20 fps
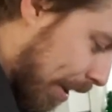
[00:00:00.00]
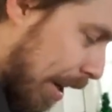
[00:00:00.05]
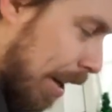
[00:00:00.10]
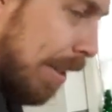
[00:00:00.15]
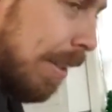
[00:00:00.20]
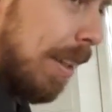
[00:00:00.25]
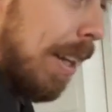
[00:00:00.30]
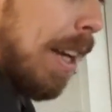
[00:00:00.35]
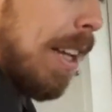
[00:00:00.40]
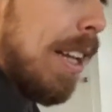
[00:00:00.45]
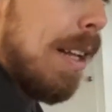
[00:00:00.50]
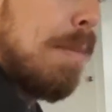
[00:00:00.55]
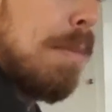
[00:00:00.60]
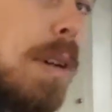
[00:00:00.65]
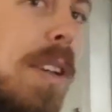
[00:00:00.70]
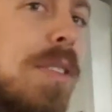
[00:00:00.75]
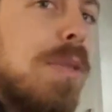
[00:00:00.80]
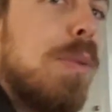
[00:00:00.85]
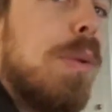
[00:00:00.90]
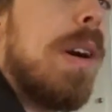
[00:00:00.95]
I, I let
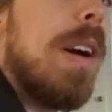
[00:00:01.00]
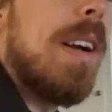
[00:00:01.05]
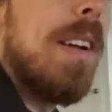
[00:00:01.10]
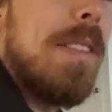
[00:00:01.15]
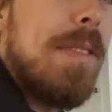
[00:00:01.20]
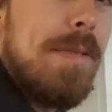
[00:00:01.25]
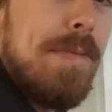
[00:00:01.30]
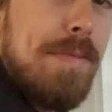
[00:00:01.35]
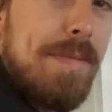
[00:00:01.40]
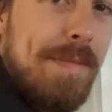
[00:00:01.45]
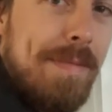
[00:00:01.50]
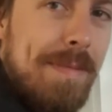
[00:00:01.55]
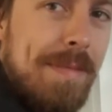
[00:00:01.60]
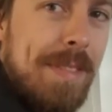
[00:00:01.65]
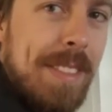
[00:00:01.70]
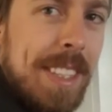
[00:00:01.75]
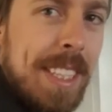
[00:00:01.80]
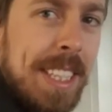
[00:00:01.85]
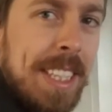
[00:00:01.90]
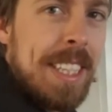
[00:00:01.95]
Buzz wear it.
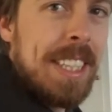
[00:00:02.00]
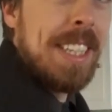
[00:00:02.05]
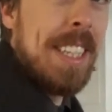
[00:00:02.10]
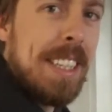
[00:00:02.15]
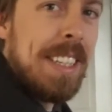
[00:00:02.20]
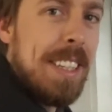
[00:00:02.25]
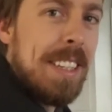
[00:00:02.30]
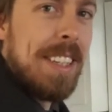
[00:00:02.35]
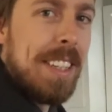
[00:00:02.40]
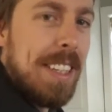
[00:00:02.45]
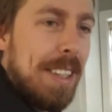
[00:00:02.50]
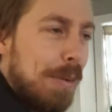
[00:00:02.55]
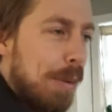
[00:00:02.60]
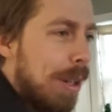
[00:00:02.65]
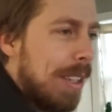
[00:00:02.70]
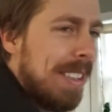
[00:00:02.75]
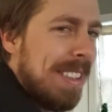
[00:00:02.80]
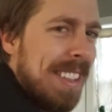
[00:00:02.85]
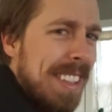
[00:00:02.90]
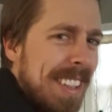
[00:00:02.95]
Mr. Grinch.
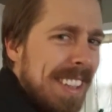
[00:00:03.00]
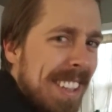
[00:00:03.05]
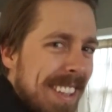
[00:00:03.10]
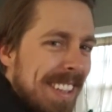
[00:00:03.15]
What?